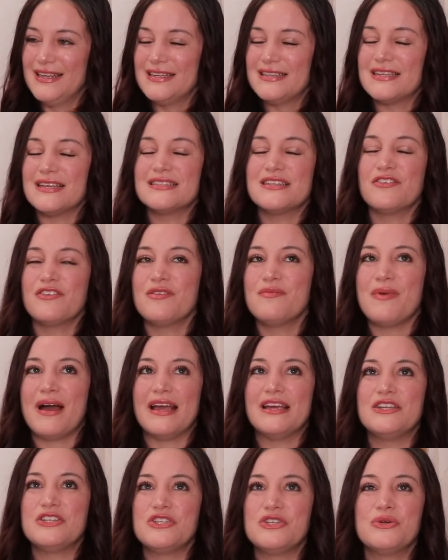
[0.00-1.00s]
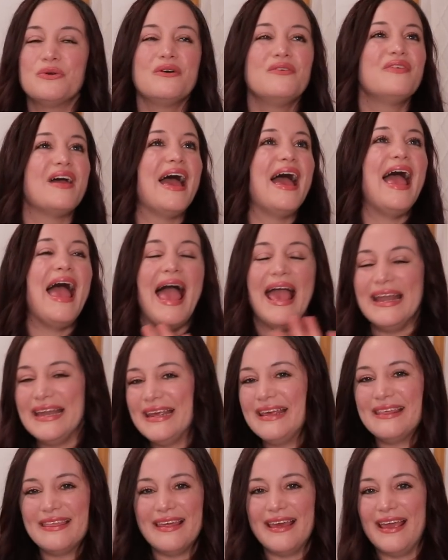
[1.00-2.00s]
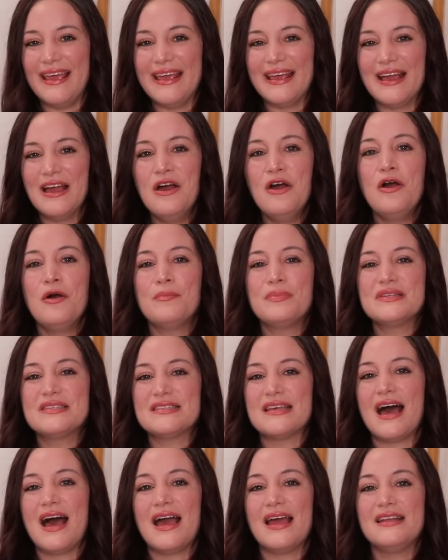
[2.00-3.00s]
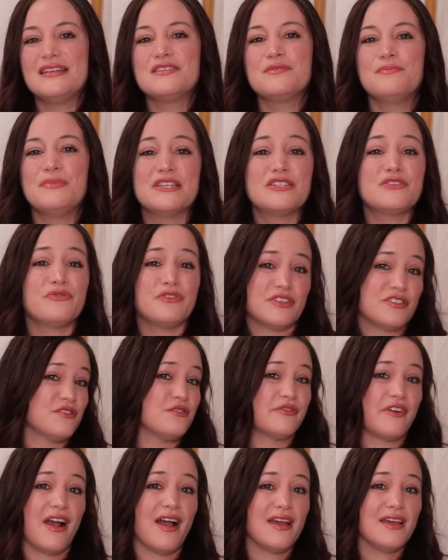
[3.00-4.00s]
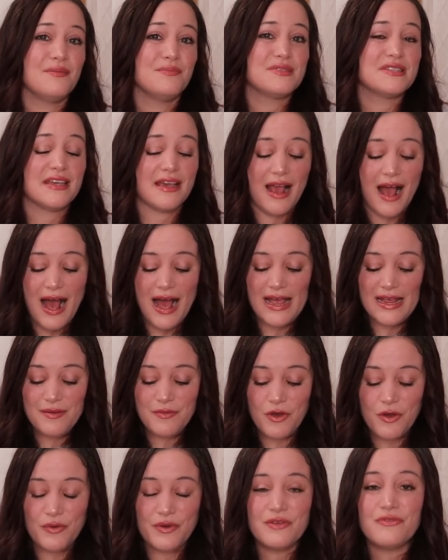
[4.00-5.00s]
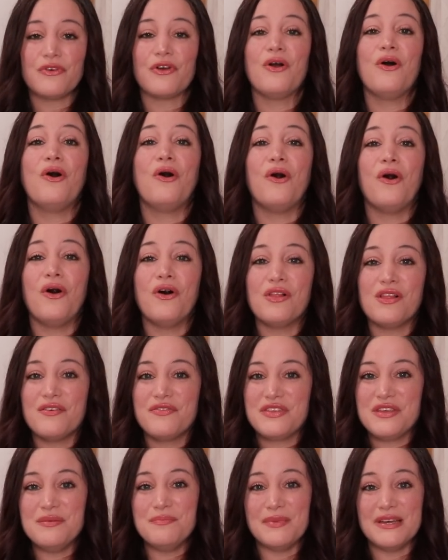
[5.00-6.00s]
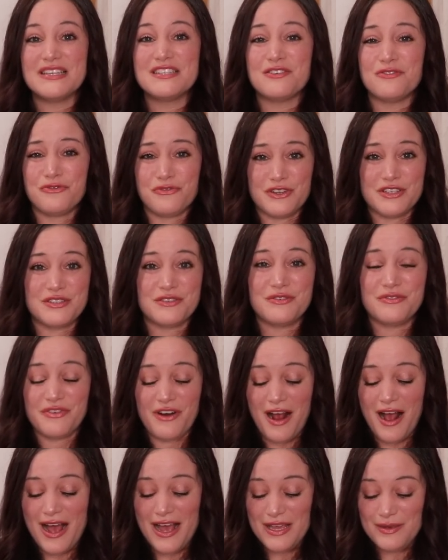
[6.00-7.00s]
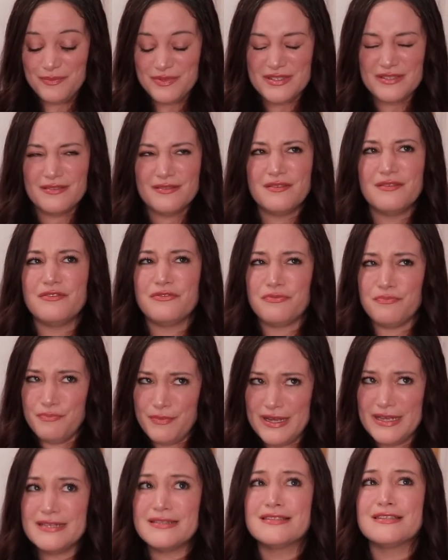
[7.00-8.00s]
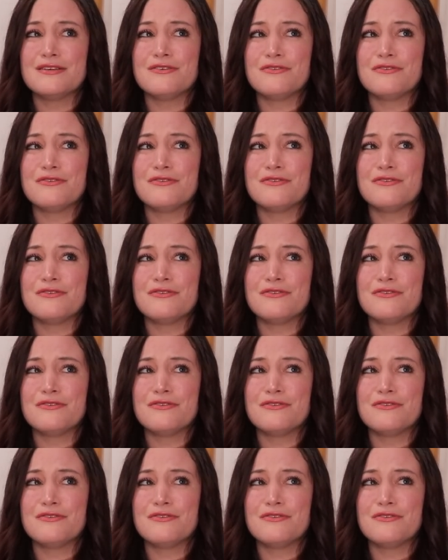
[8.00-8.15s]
does it remind you of anything besides Miss Frizzle vibes? Like I am going for all of the Miss Frizzle vibes Miss